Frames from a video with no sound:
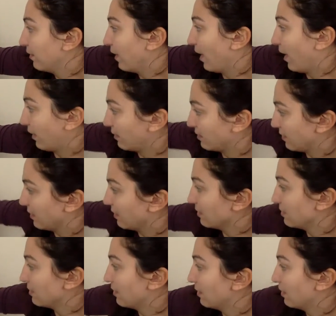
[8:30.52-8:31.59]

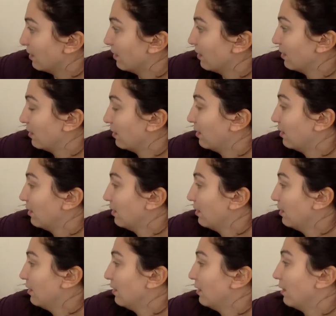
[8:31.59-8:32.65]
X's
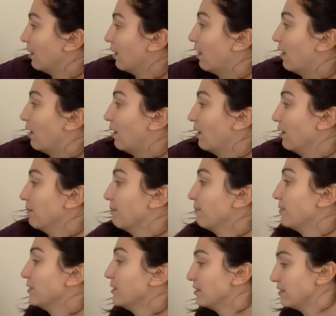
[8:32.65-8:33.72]
on
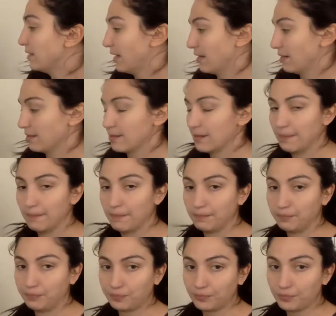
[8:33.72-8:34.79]
sand.
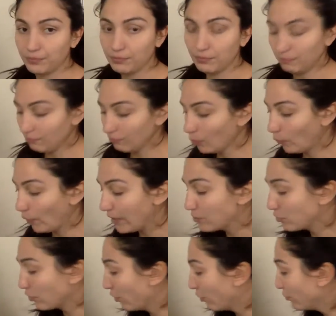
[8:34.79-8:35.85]
Okay,
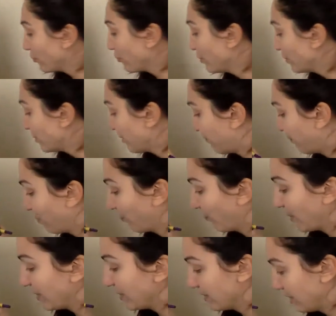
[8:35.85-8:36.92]
so those are the different
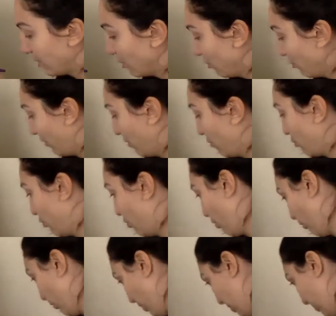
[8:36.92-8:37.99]
ways that you can
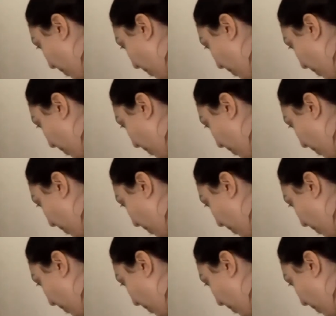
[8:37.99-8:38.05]
show this